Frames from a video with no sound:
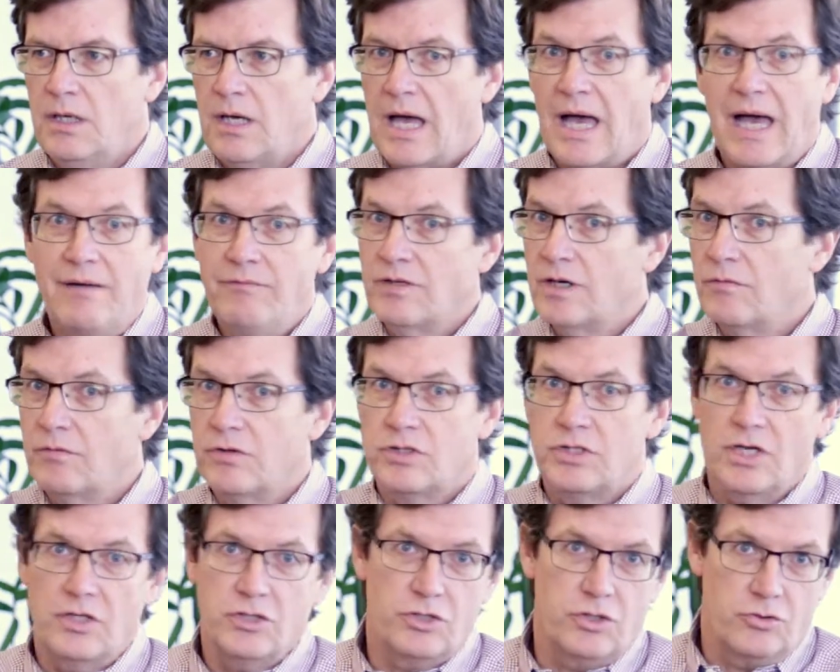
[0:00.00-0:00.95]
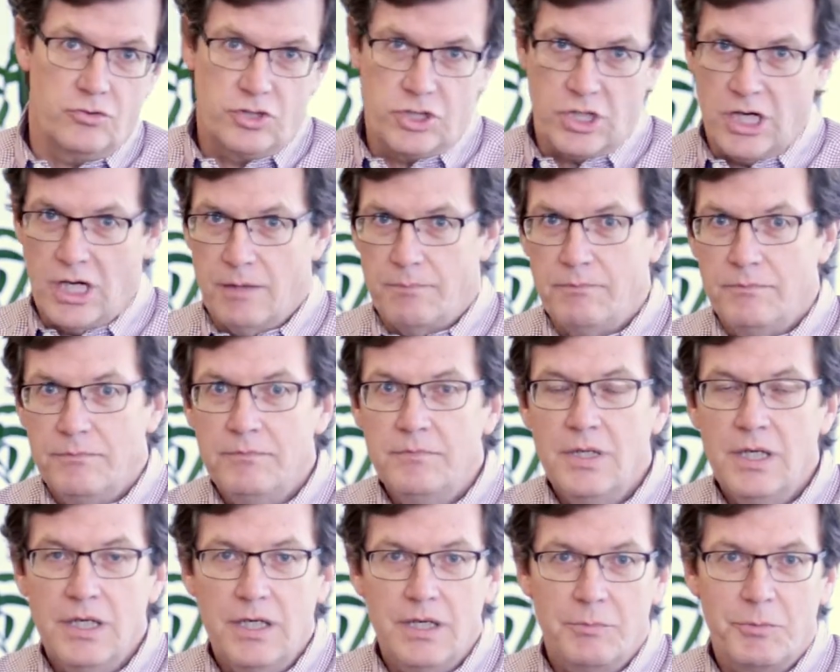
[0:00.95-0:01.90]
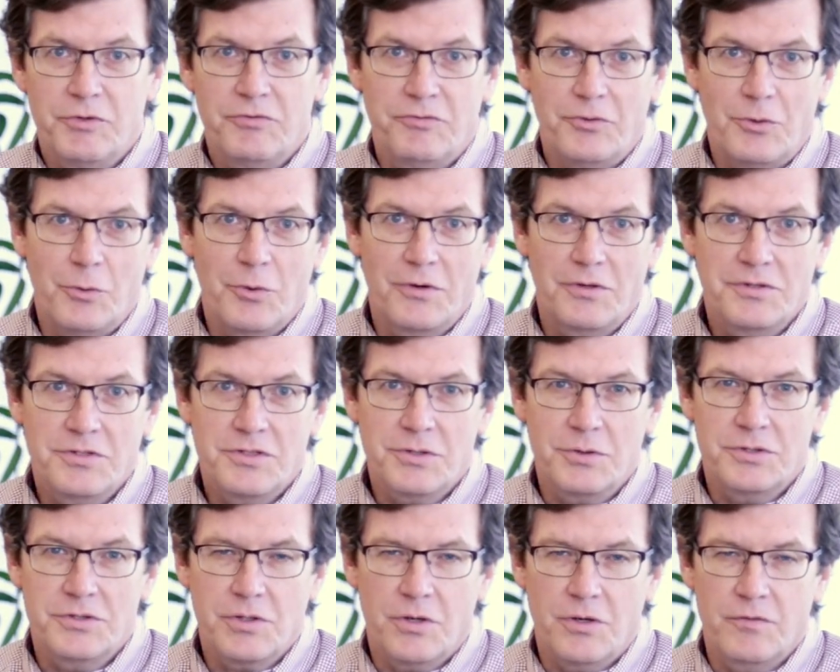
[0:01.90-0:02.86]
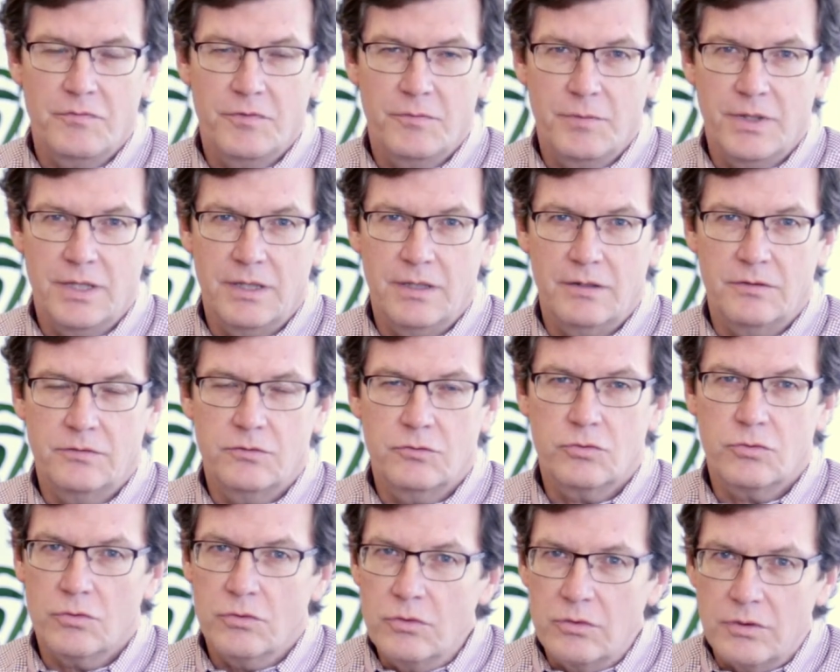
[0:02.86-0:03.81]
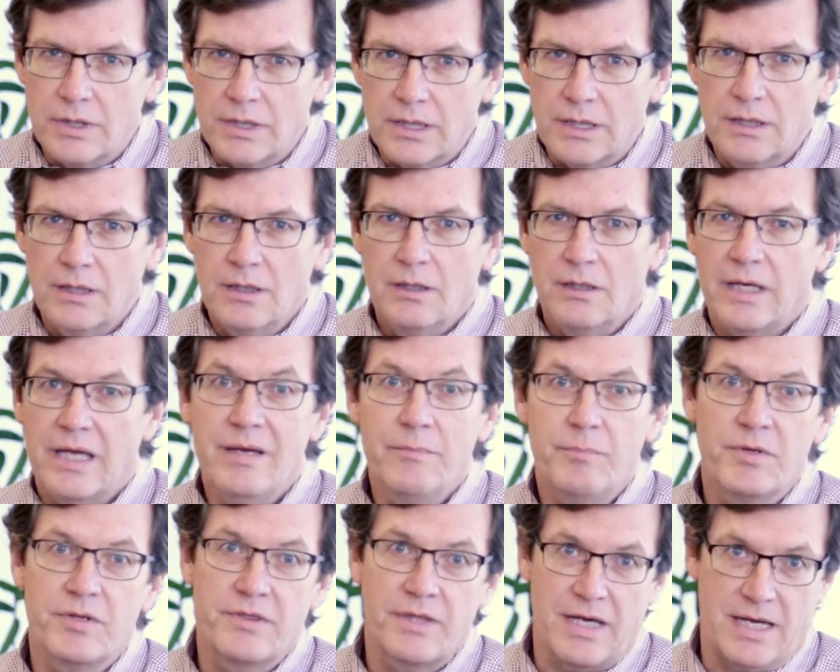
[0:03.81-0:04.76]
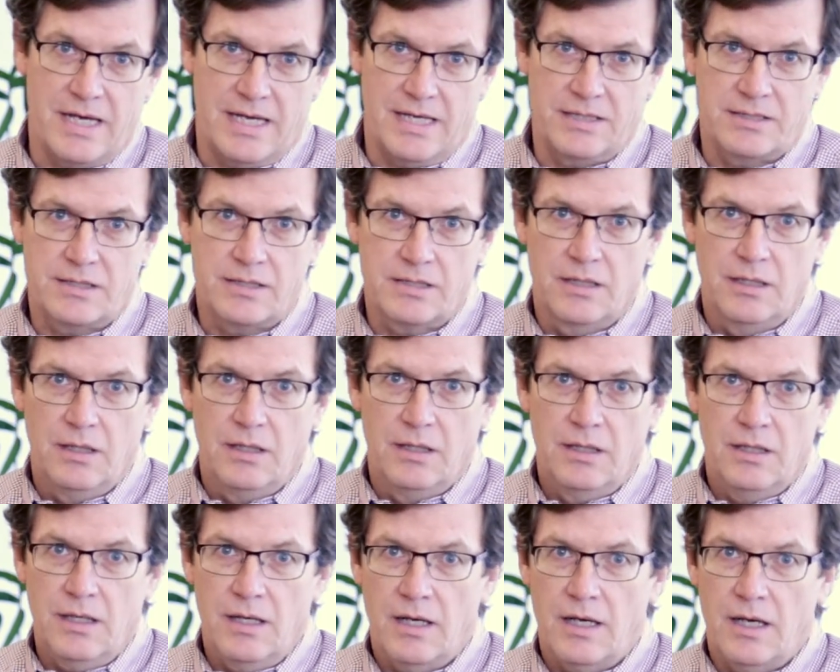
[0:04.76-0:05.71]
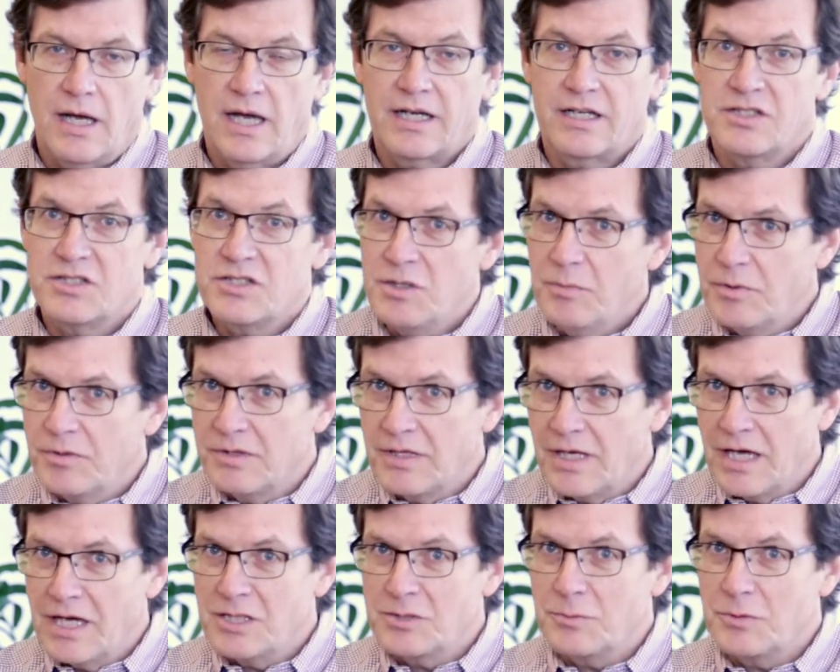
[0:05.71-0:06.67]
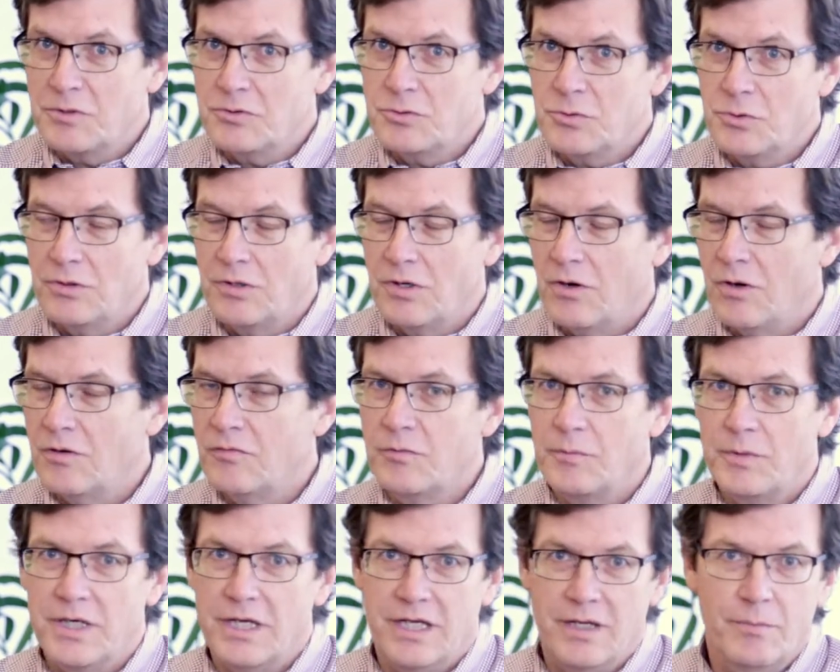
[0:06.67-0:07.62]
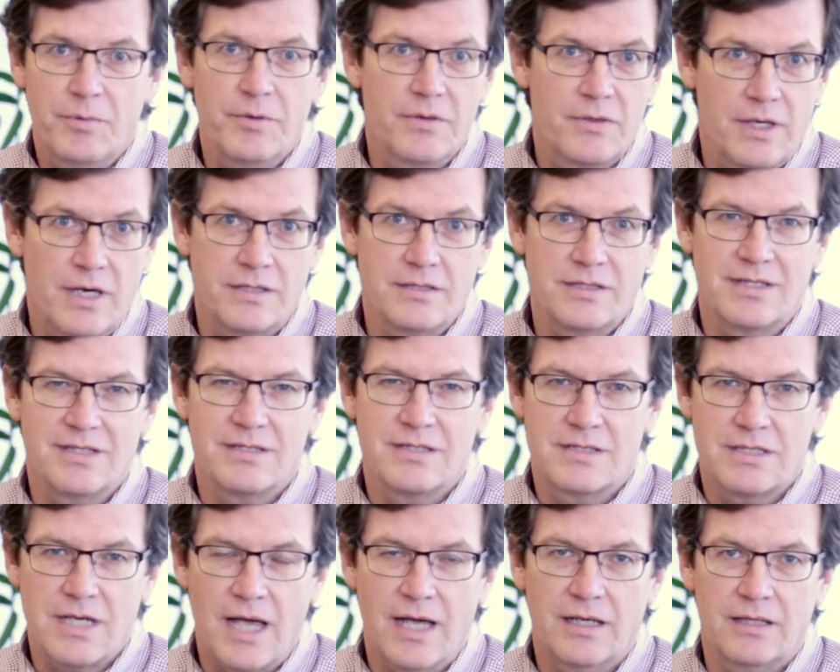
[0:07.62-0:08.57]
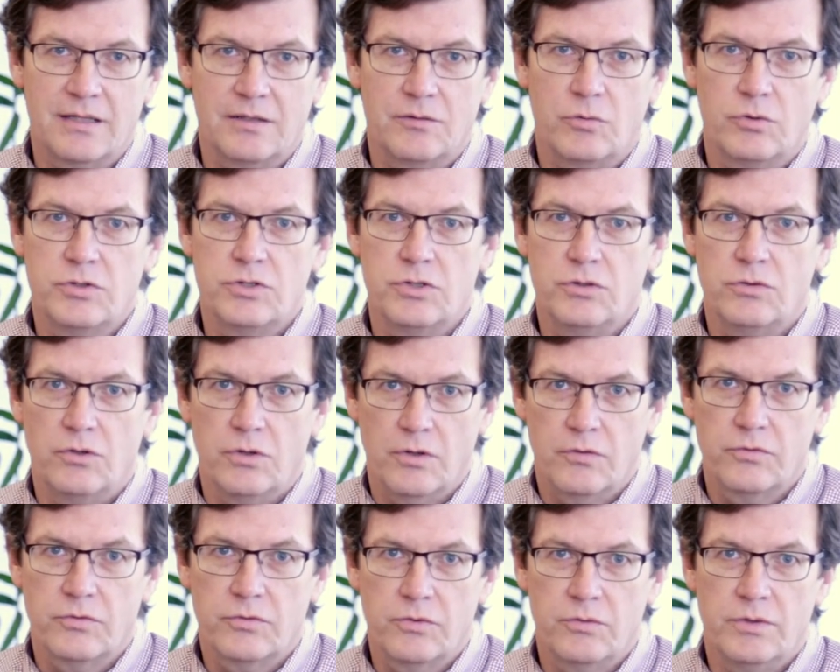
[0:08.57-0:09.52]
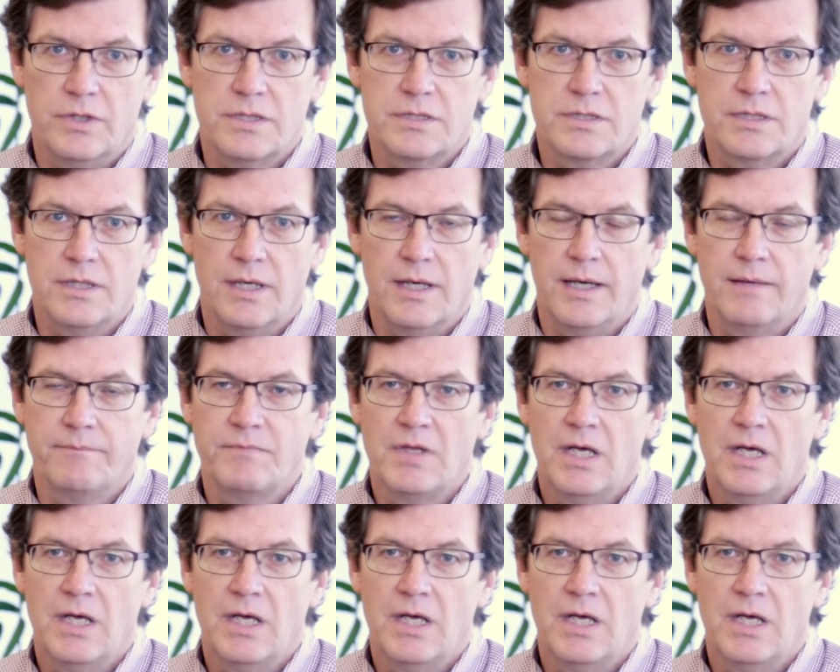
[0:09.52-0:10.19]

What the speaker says: I've never done your job before, so it's hard for me to truly empathize. I can sympathize, but it's truly hard for me to empathize exactly what you go through each day.